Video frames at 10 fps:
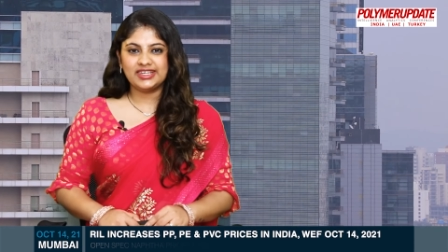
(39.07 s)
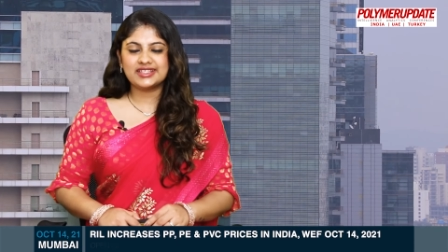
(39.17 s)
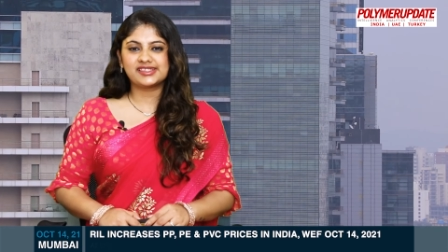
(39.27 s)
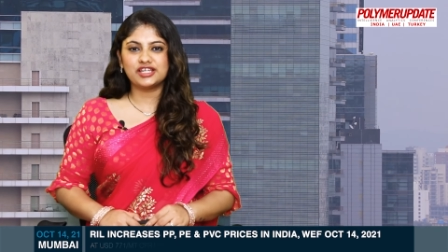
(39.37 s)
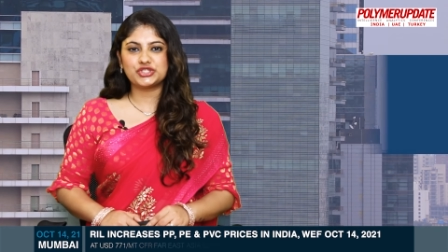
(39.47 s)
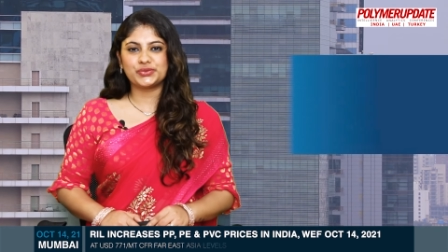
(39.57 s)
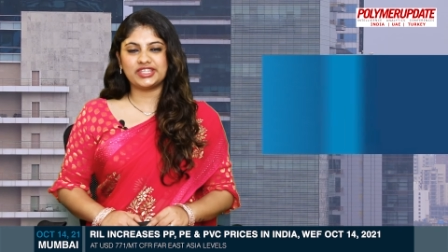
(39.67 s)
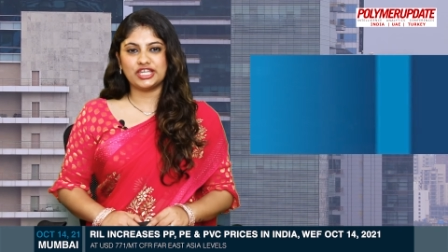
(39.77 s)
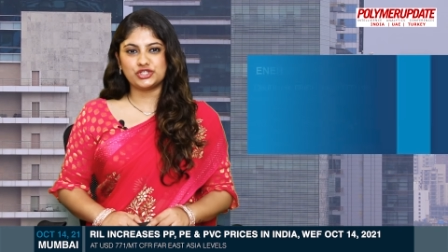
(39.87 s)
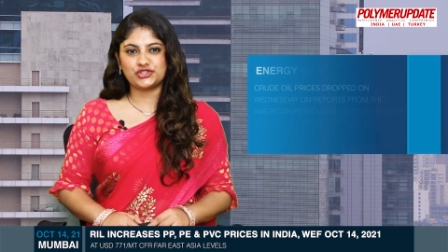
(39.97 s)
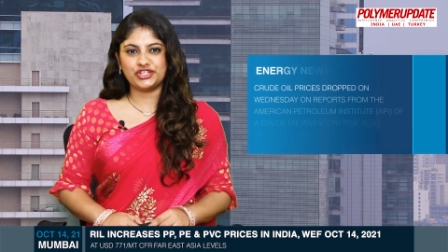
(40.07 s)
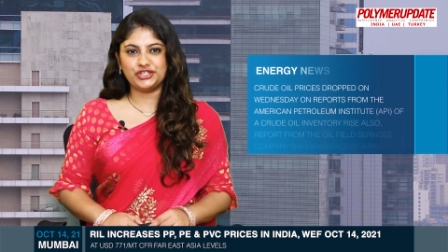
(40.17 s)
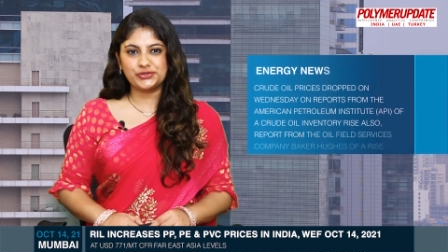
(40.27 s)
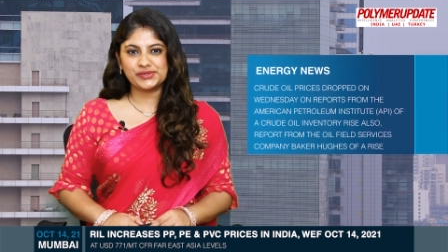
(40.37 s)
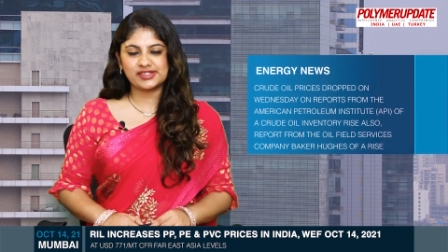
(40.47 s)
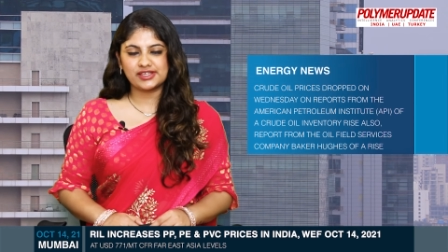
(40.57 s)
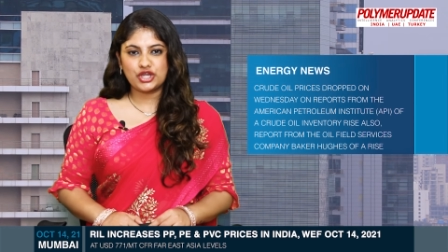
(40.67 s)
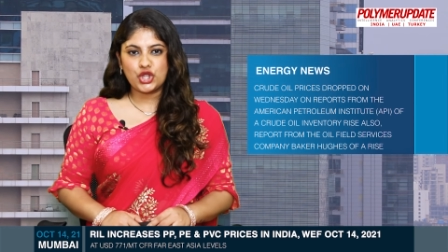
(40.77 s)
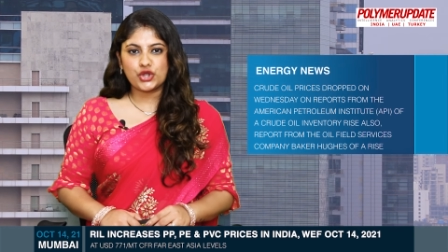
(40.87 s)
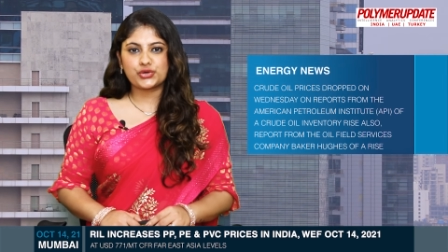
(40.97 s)
Let's start with energy news.
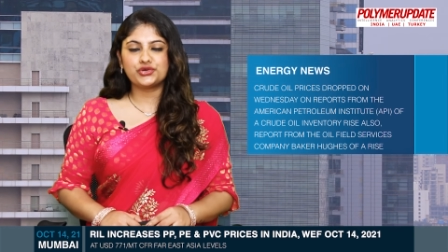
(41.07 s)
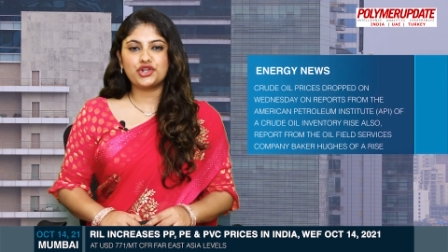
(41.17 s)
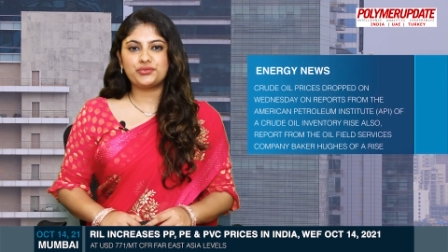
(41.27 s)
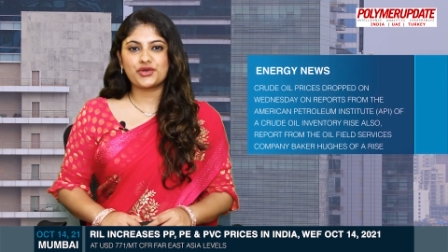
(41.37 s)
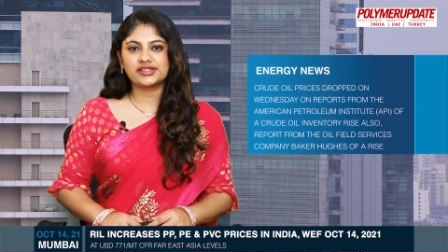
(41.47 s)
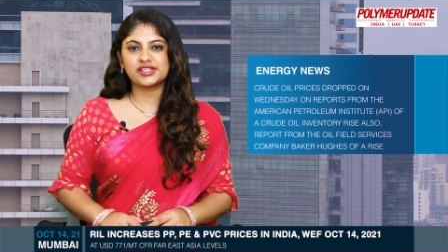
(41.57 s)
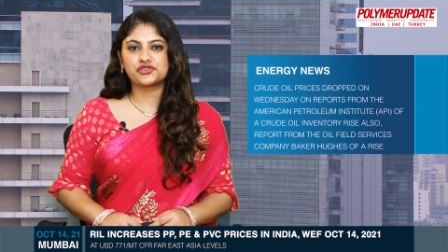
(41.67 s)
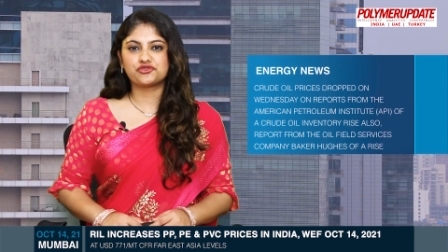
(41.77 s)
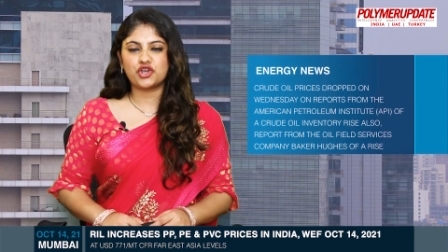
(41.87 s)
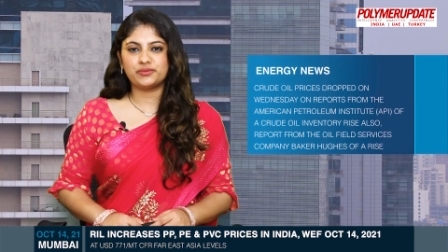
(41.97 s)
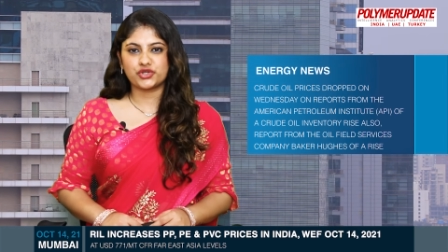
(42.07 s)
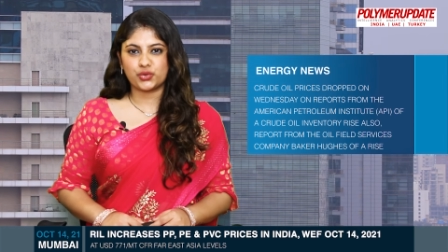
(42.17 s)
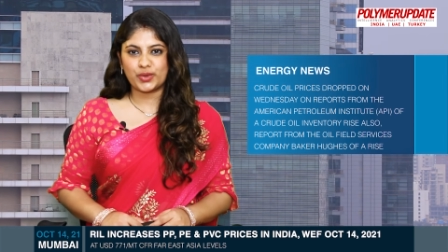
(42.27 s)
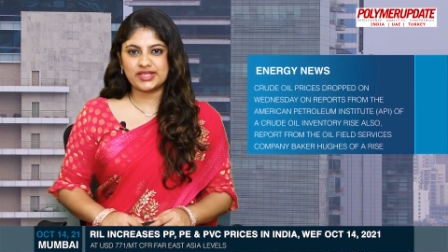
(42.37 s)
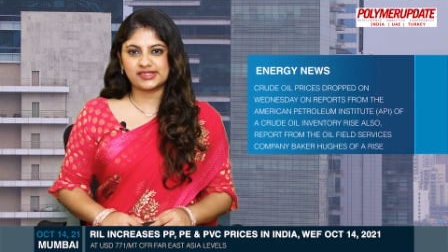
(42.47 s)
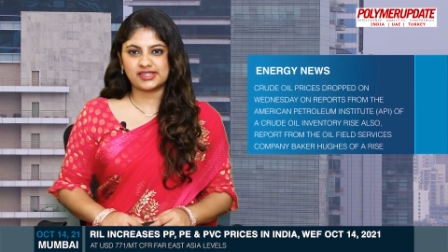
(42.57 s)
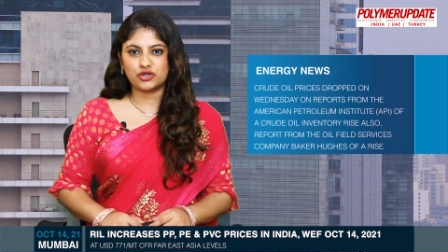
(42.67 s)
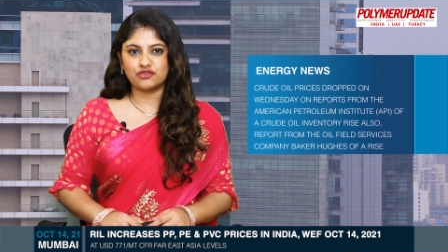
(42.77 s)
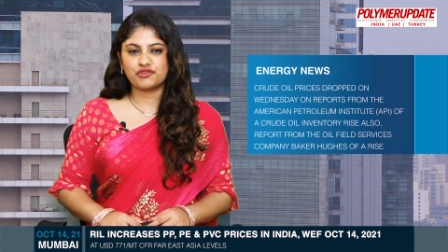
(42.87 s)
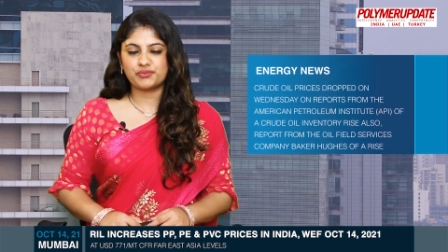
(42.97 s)
Crude oil prices dropped on Wednesday
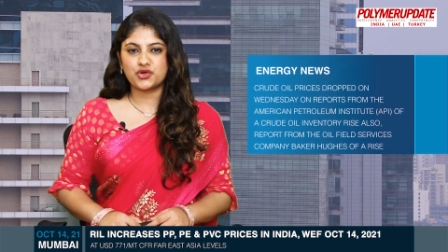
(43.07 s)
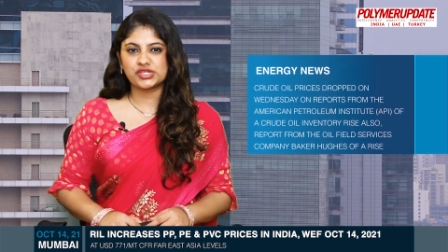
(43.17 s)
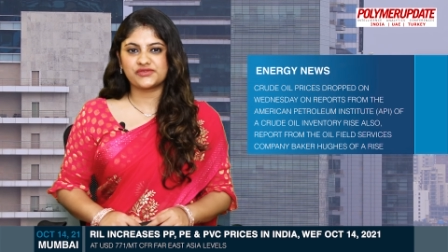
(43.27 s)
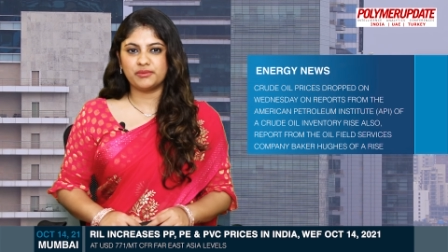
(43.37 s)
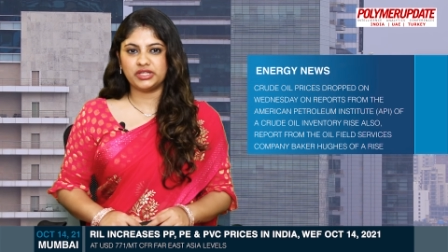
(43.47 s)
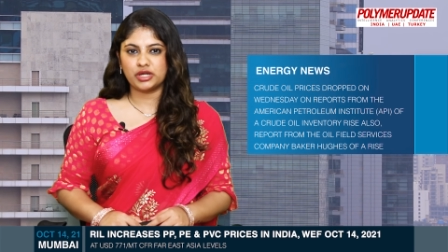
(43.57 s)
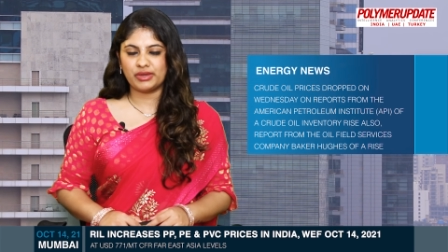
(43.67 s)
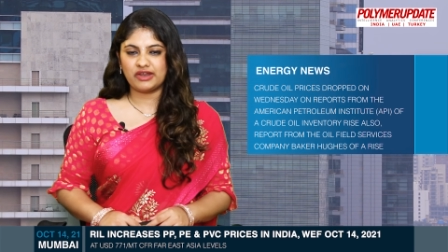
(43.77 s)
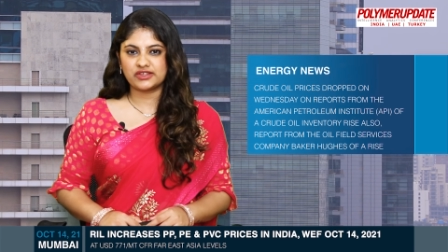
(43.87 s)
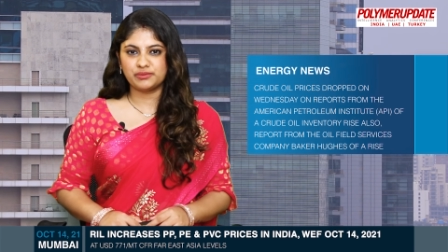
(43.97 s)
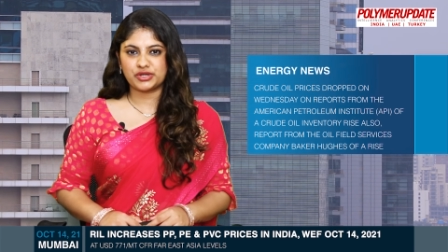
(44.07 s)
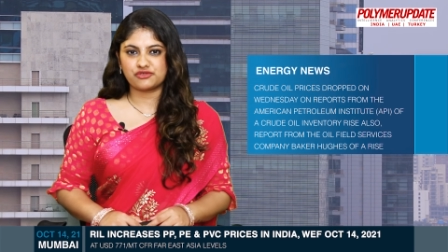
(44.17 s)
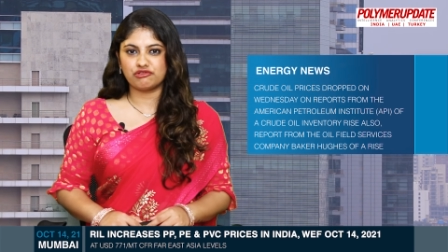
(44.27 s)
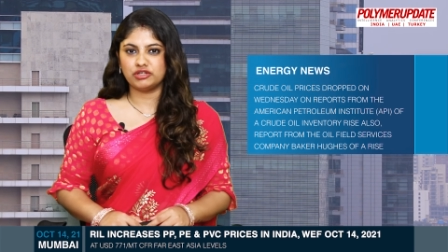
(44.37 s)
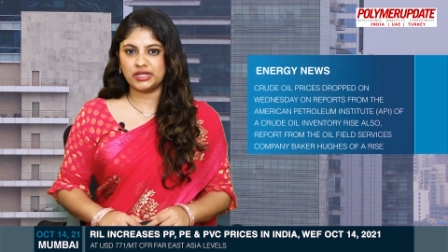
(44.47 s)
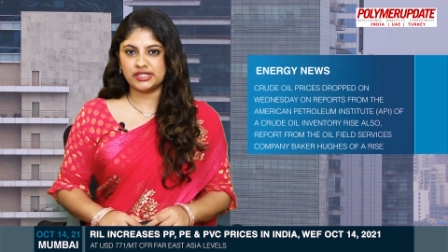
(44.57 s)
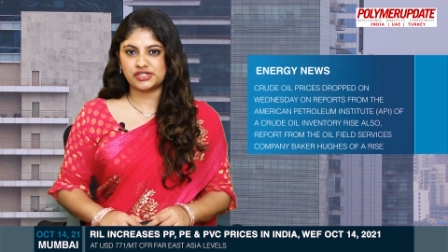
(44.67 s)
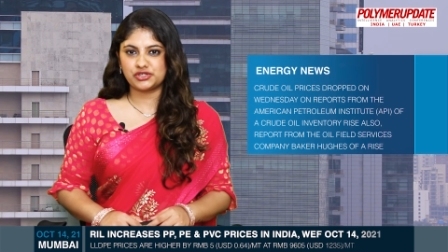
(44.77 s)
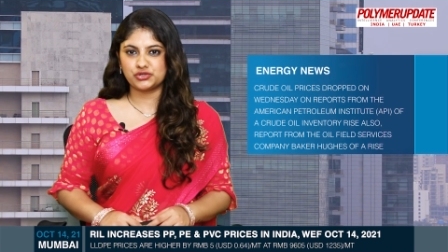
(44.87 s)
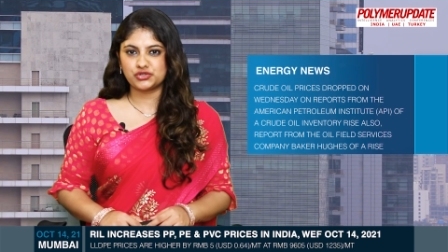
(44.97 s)
on reports from the American Petroleum
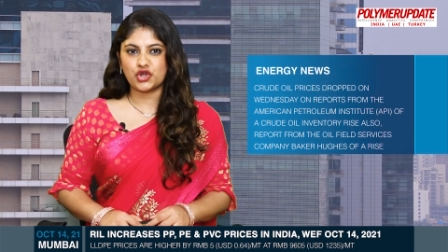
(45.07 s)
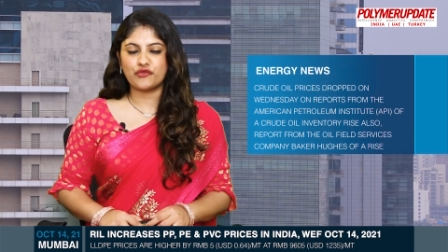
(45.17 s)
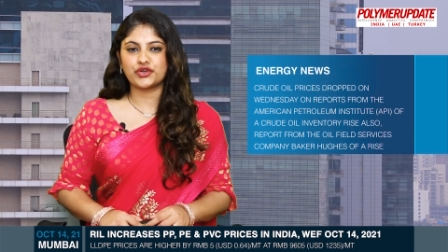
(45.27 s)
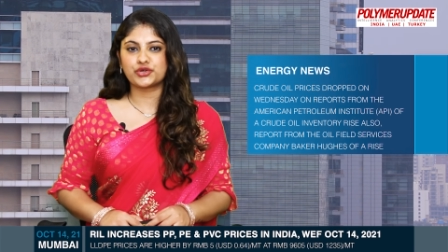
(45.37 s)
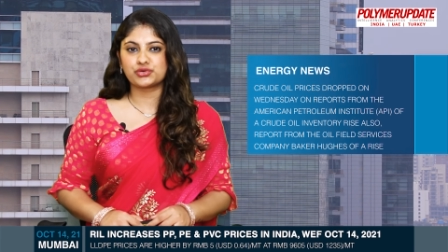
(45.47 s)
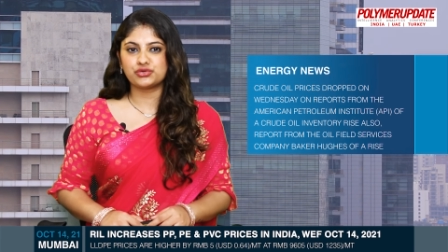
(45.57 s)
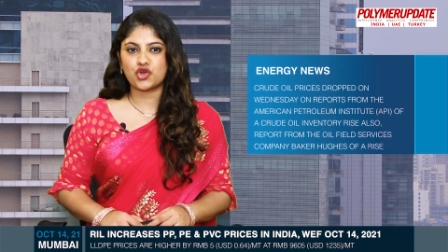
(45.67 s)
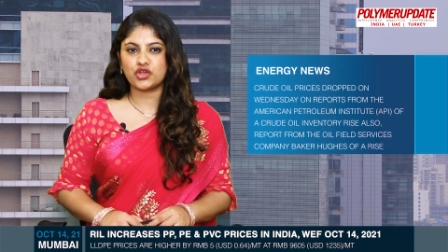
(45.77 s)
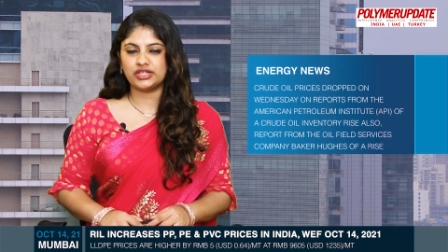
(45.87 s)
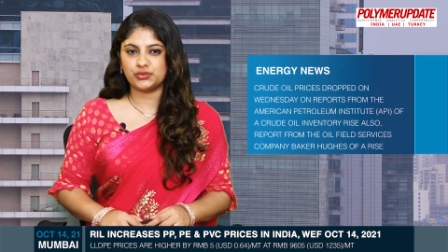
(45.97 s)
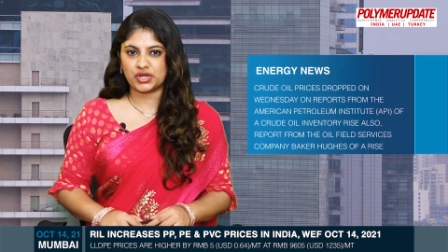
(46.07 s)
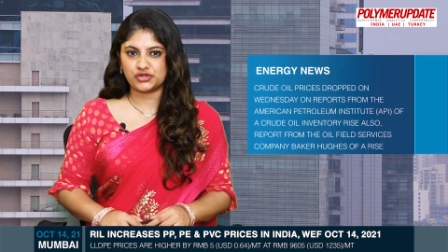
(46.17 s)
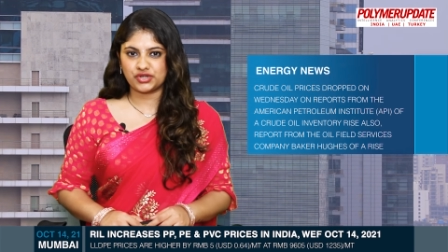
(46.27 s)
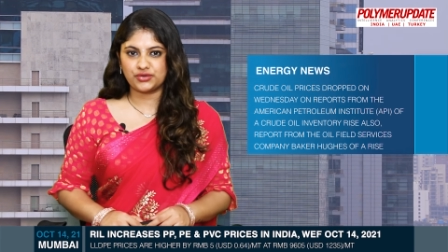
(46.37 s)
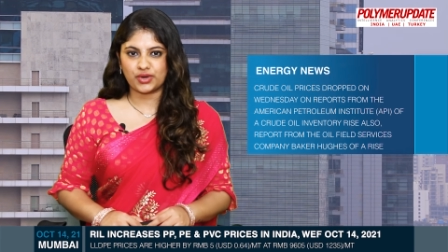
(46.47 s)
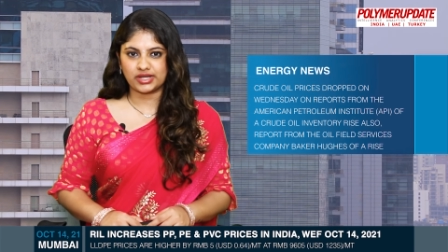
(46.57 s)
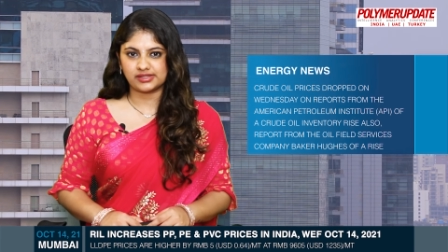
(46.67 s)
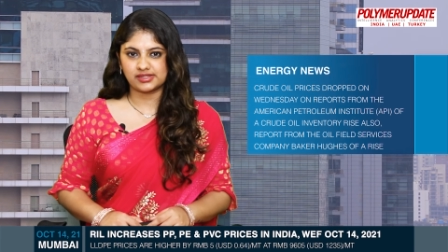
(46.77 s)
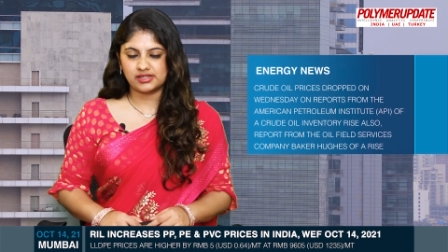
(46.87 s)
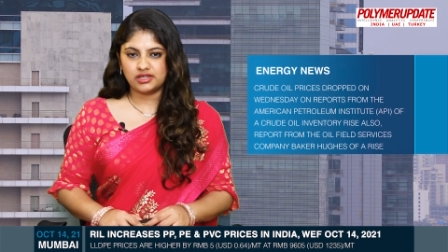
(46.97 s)
Institute of a crude oil inventory
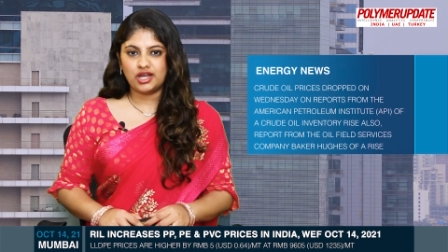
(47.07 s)
rise.